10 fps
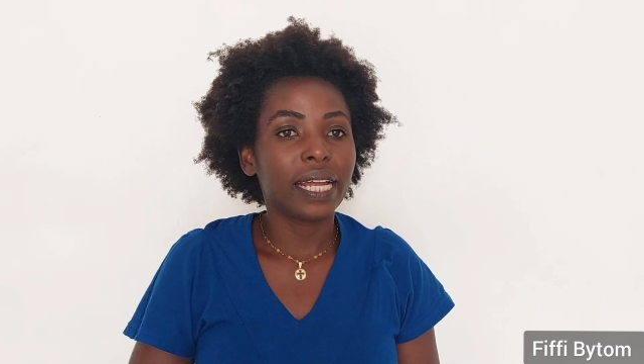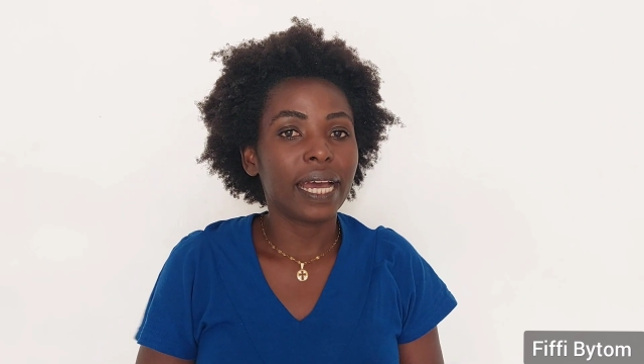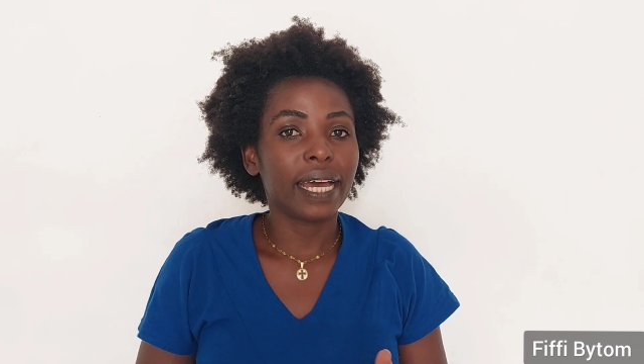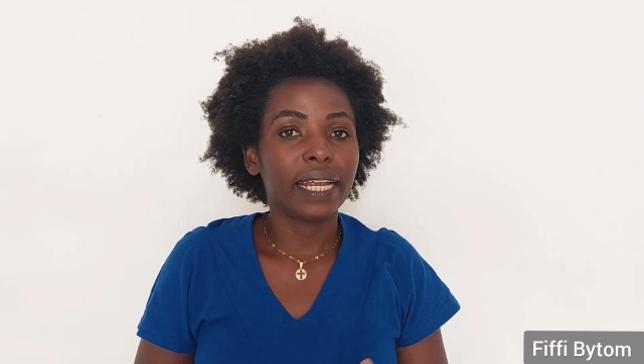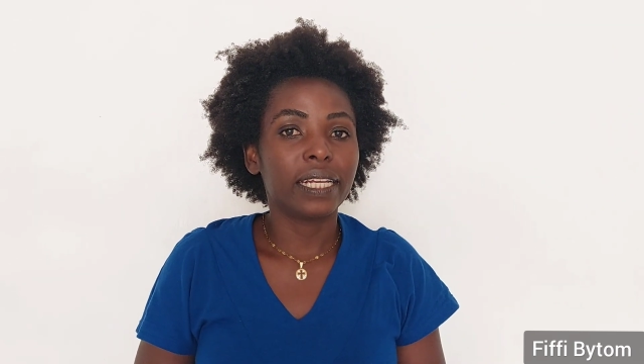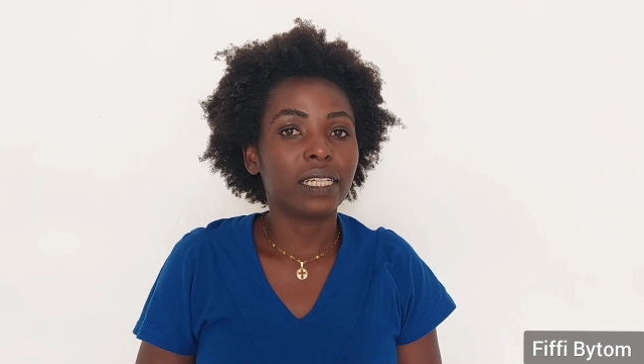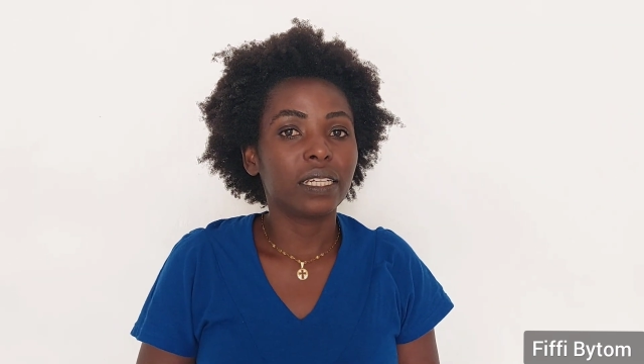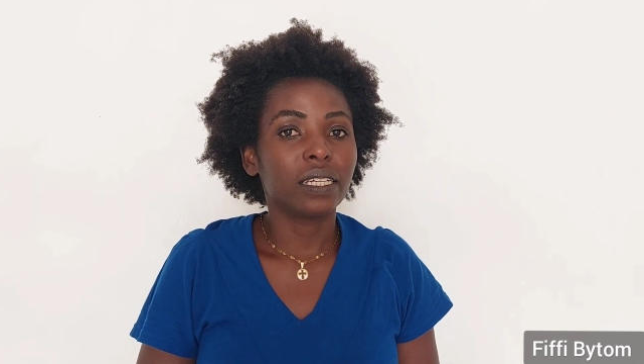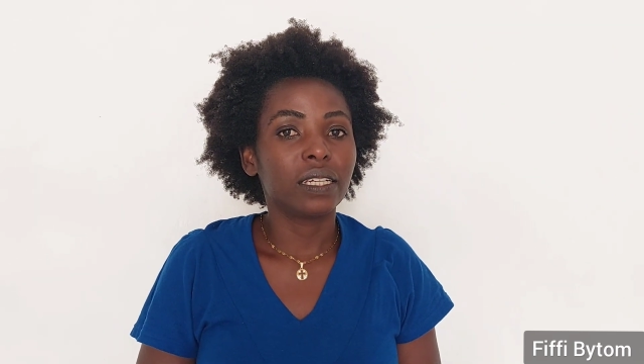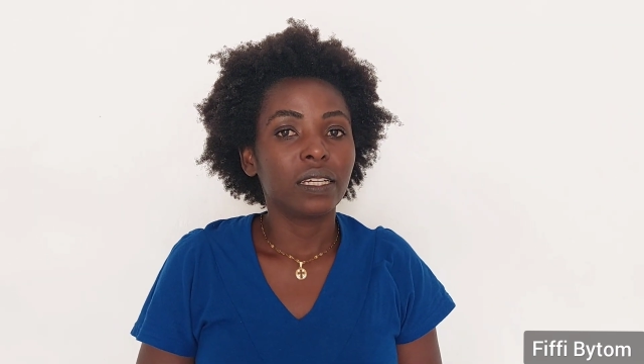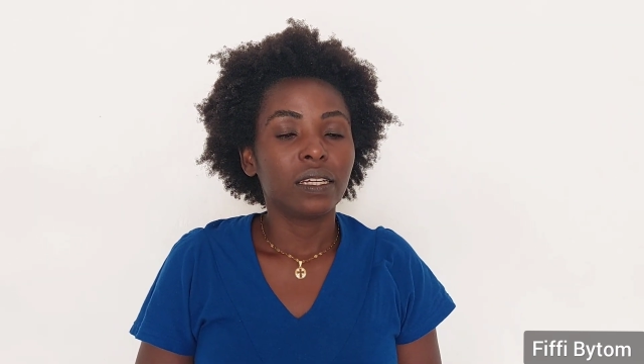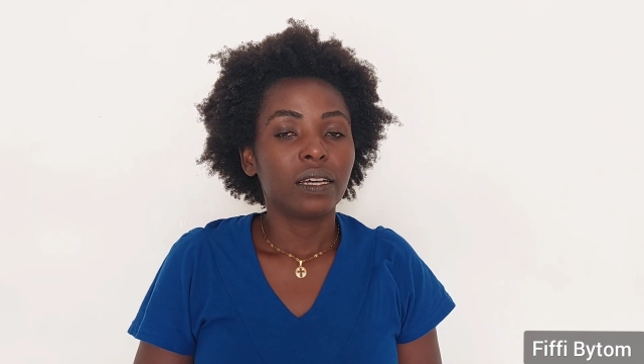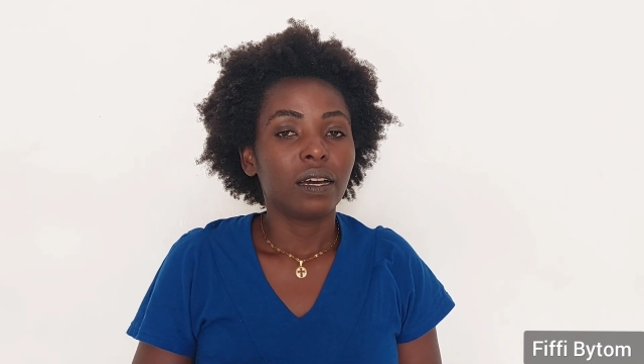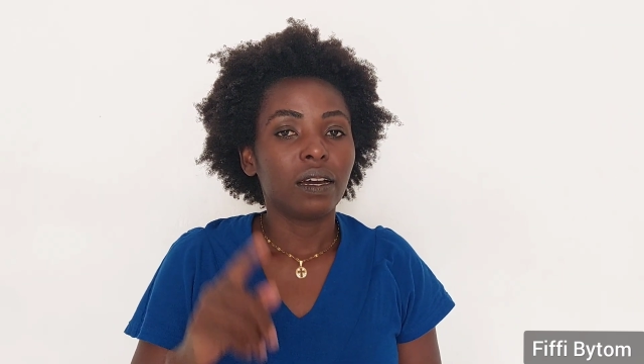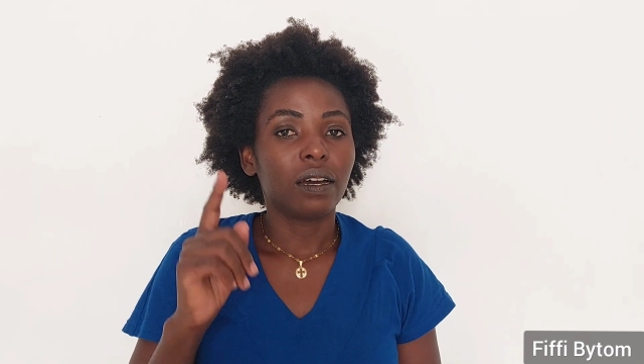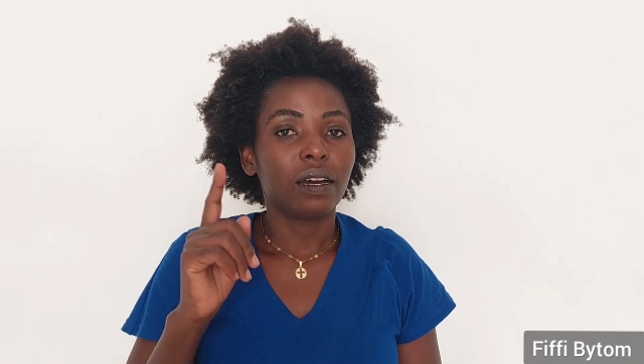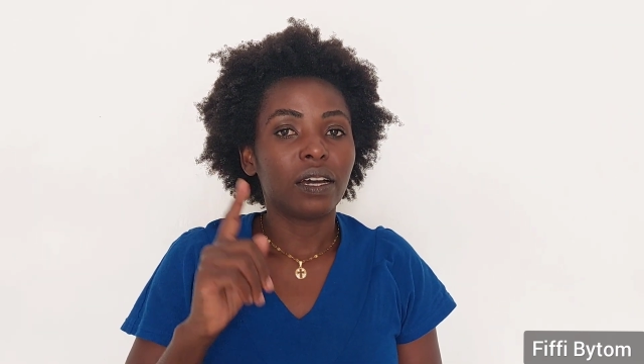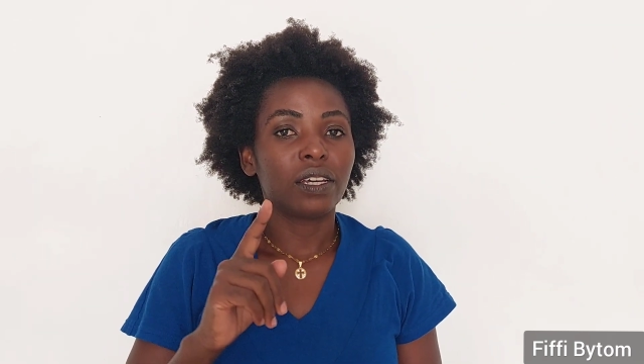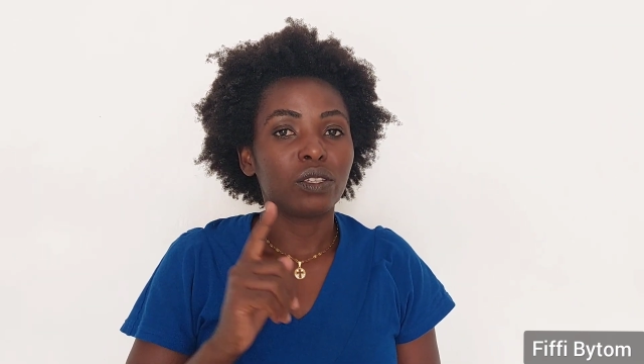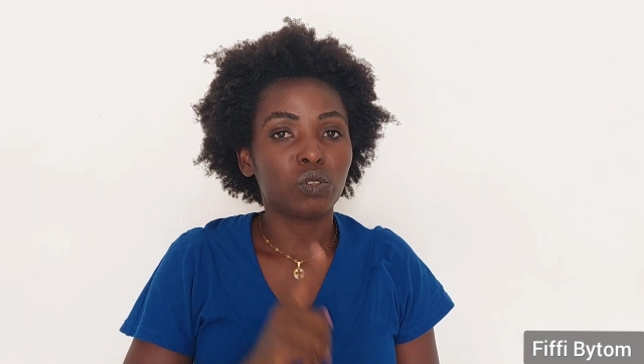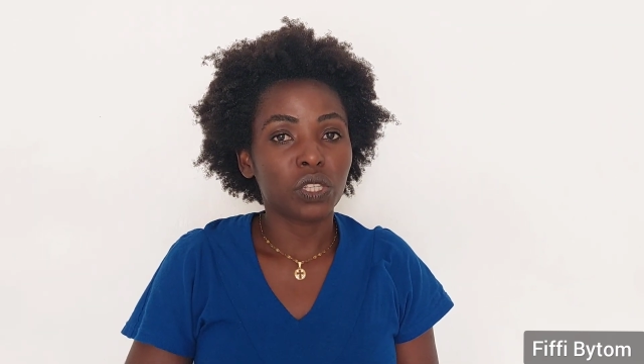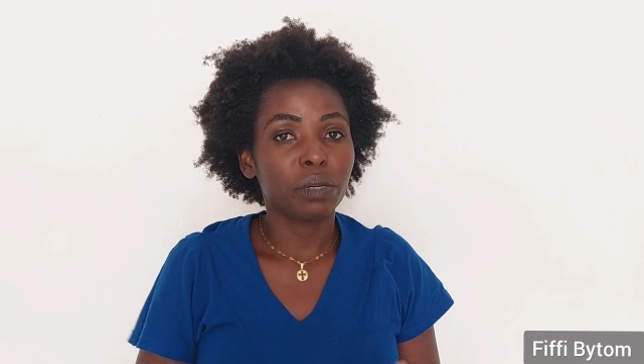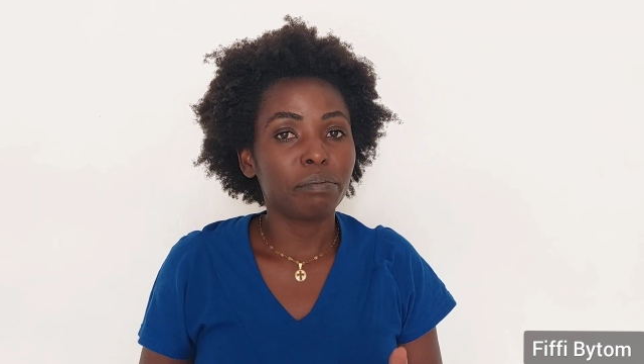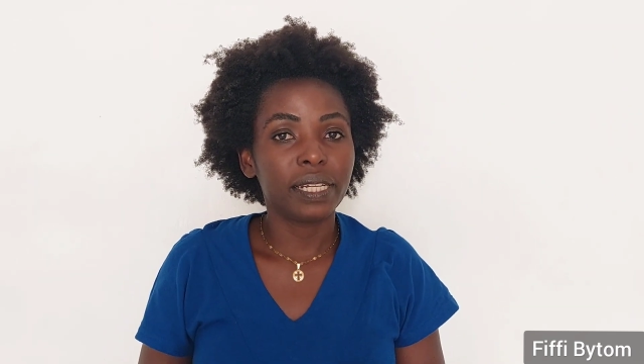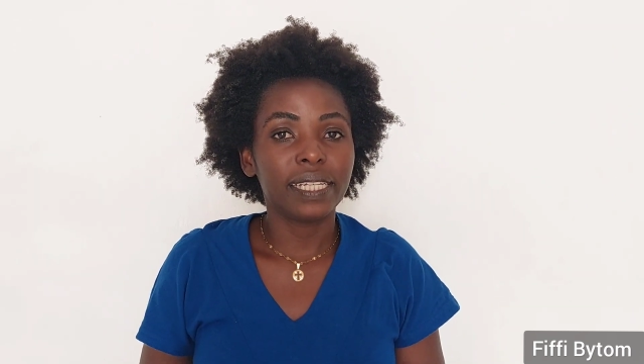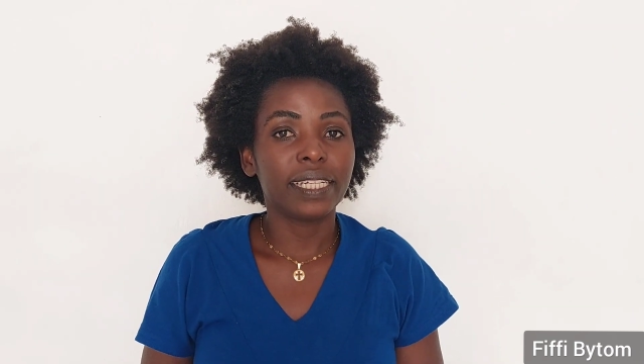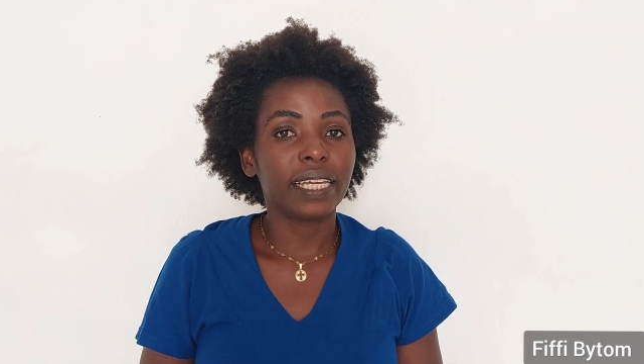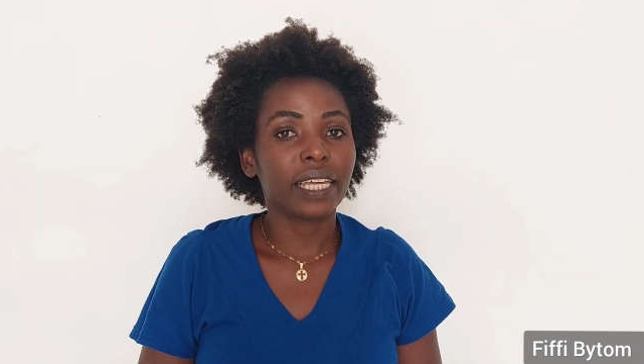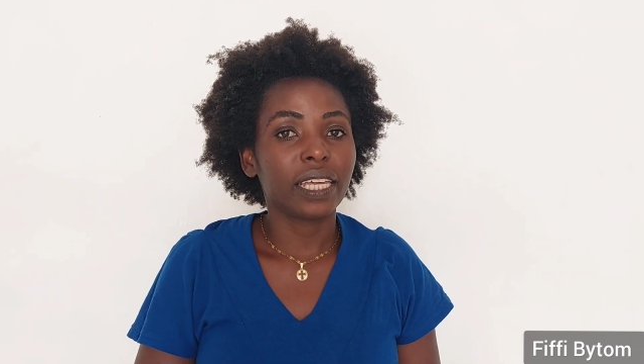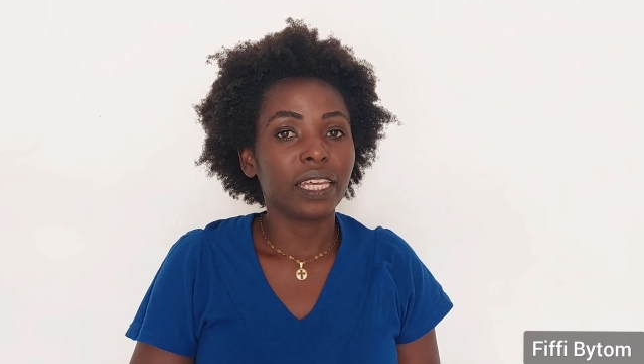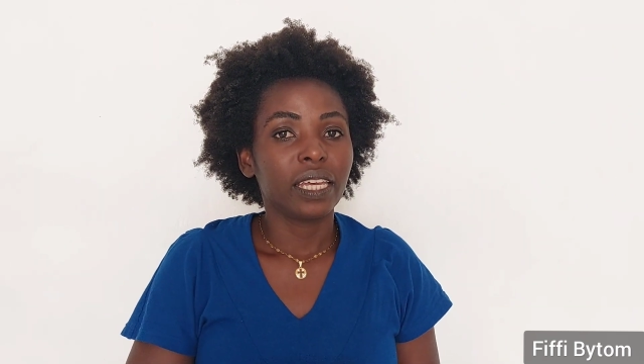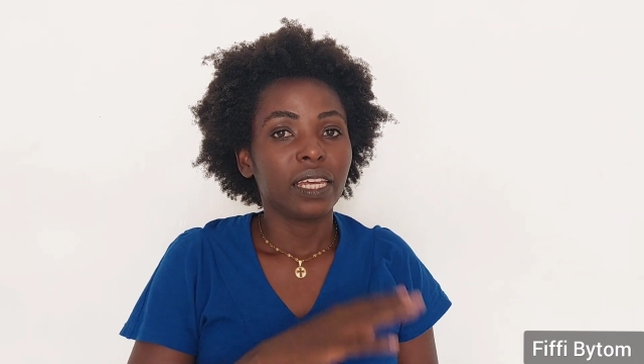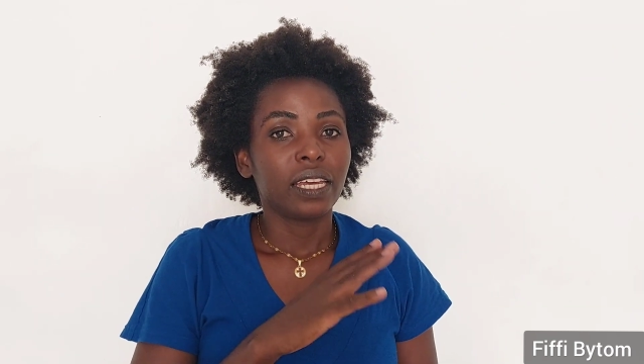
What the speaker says: dad, your sibling,